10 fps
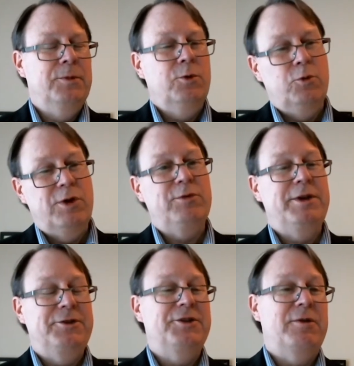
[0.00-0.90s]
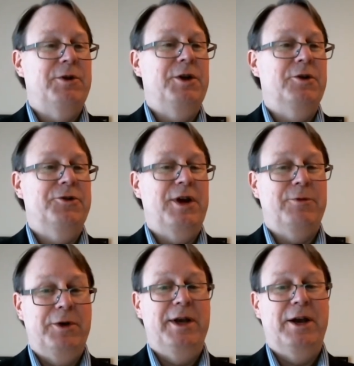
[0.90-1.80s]
roughly seven years
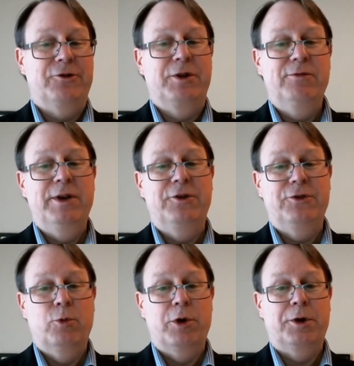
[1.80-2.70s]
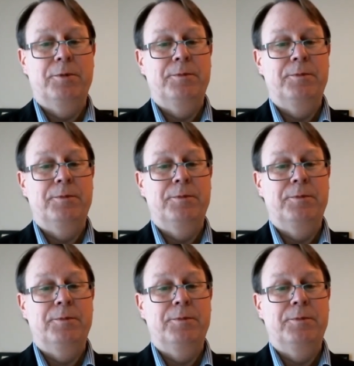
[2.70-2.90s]
after he actually finished the work.